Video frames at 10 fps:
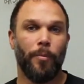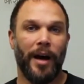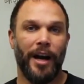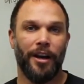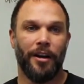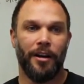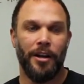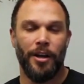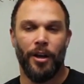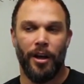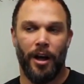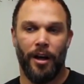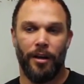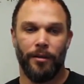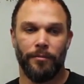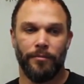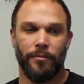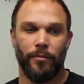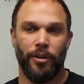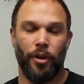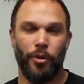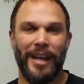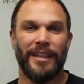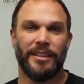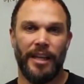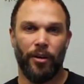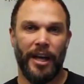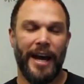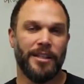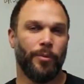buyer, um, you know, you can't sell cash.